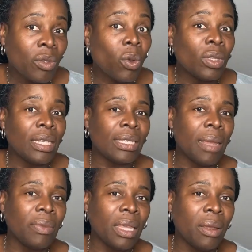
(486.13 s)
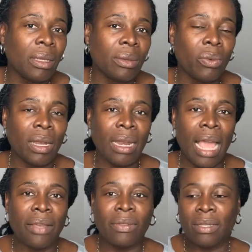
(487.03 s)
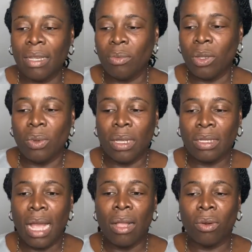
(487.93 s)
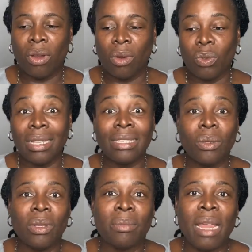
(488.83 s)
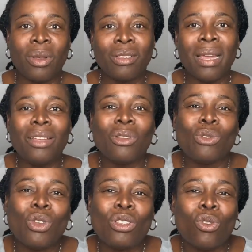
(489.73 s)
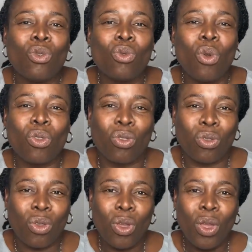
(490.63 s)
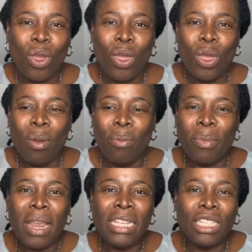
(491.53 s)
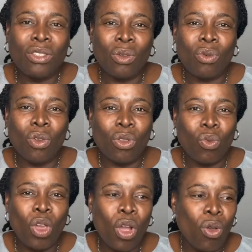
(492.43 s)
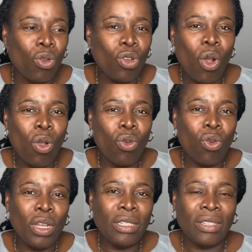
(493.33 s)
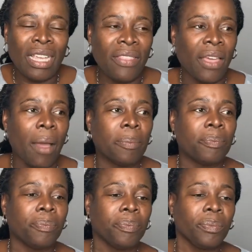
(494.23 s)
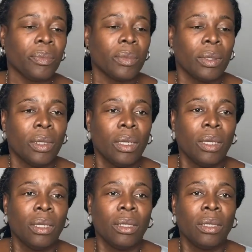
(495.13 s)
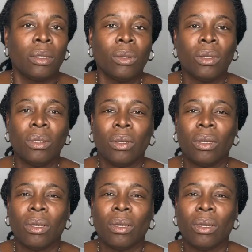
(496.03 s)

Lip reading: So the same thing with life, the same thing with the child growing up, the same thing with marriage, because marriage also is growth. Marriage is growth. You're growing together. So